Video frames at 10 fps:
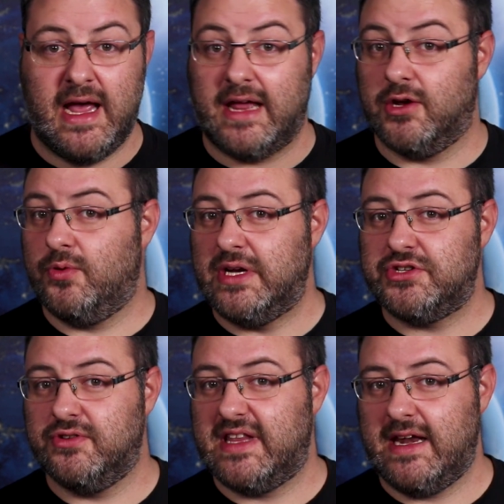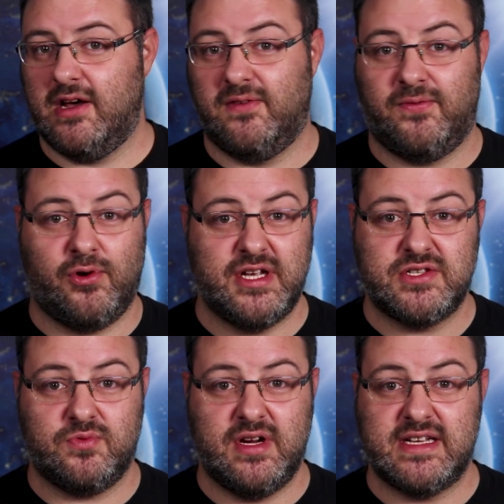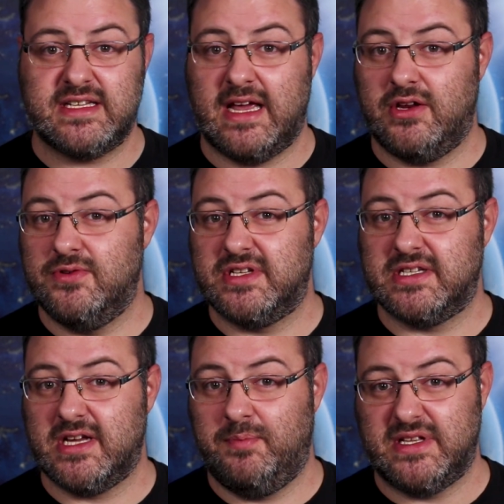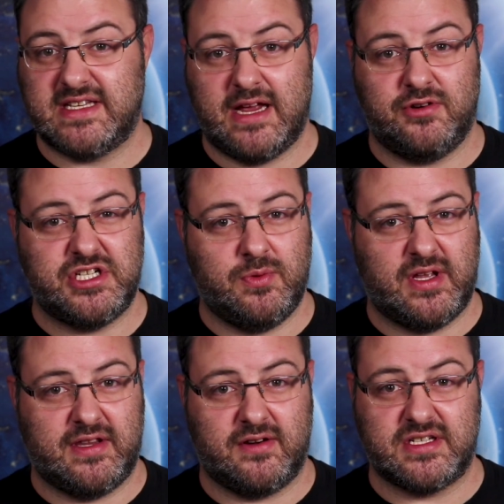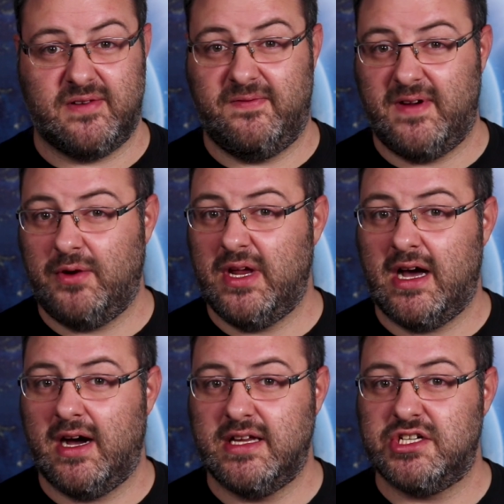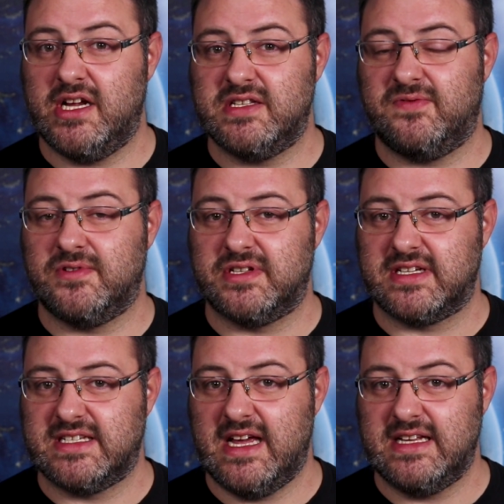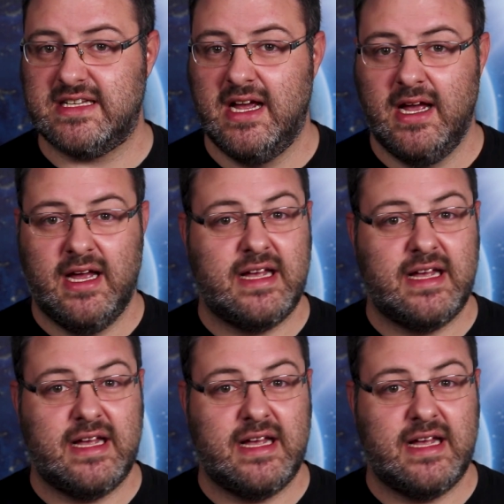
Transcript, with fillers: and a creature that avoids risk and uses up its energy when there is a very high chance for success,